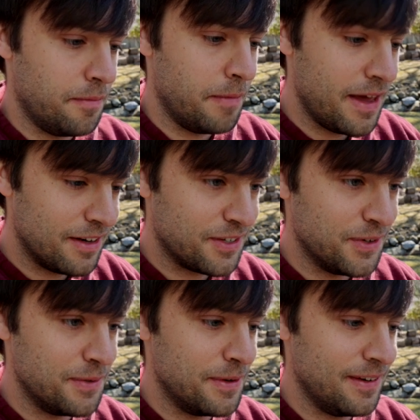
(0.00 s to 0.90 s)

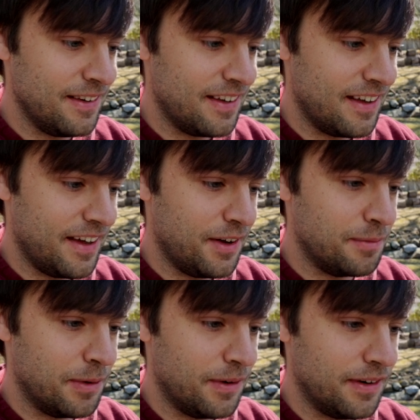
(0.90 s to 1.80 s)
Manitoba and
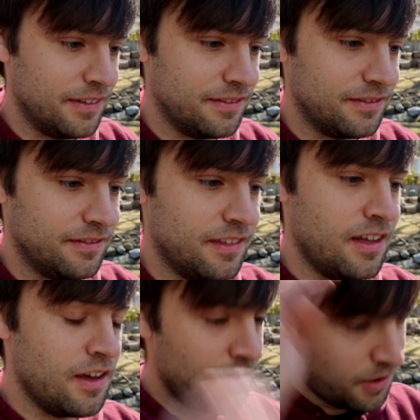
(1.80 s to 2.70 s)
Alberta.
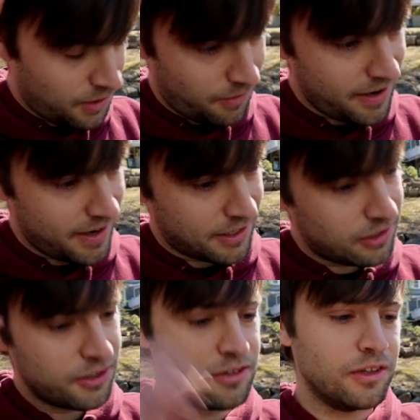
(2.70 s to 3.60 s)
Alright, I
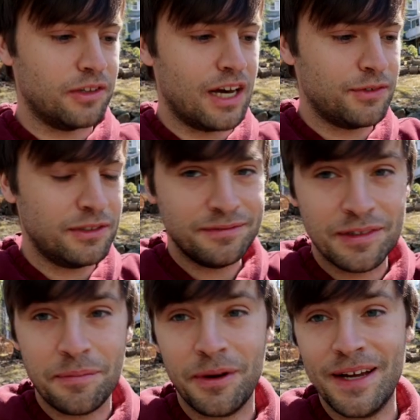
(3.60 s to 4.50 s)
cleared the level,
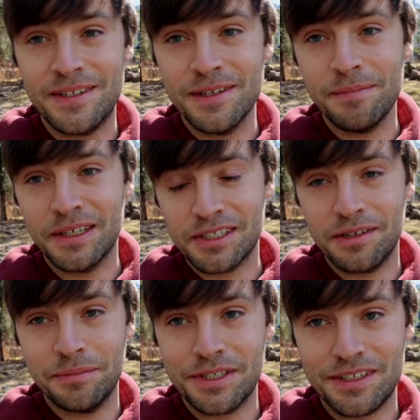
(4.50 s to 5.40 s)
but I did make
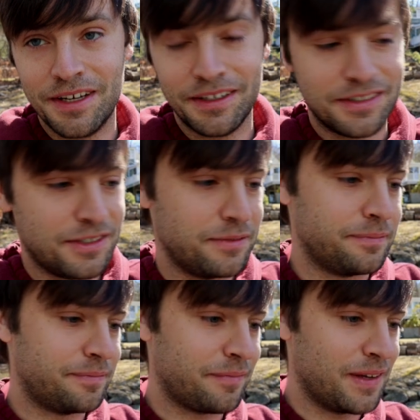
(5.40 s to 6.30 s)
some mistakes.
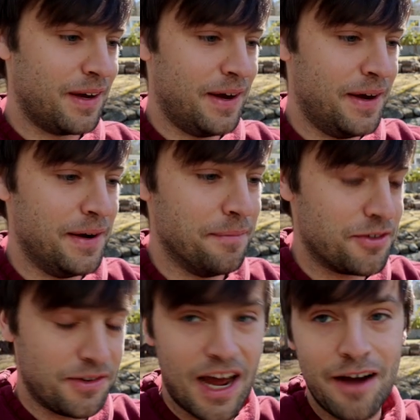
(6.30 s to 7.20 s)

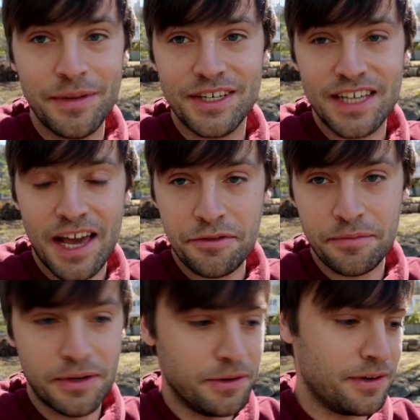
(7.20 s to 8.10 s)
So now I'm in test
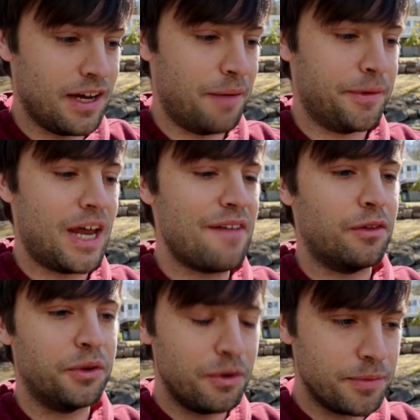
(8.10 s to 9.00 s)
mode. I'm going to have a
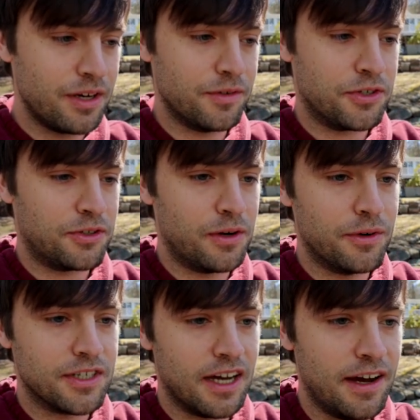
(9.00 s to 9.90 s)
little bit of a
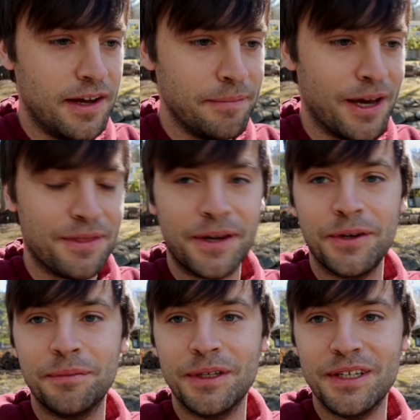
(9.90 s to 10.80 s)
slower time. I think
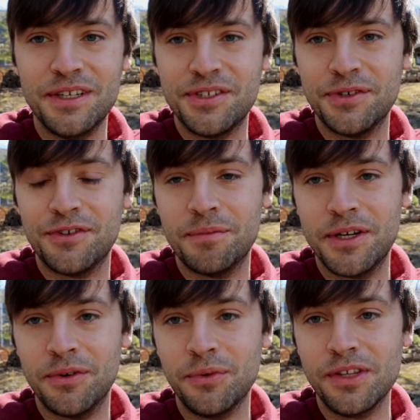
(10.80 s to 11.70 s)
it'll be easier for
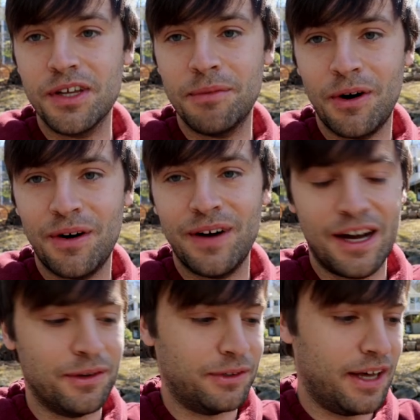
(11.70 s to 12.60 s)
me to read them all
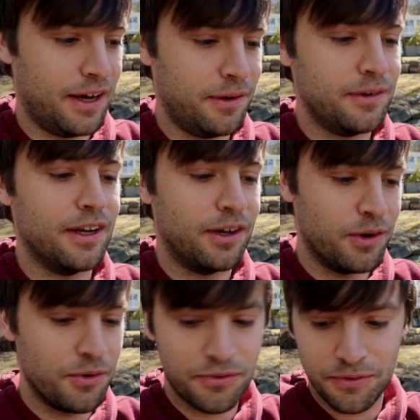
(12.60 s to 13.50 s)
out loud and
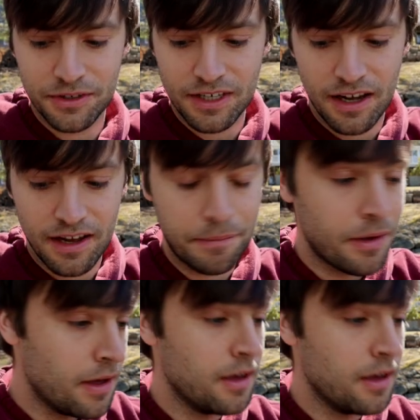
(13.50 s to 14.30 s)
go through the time.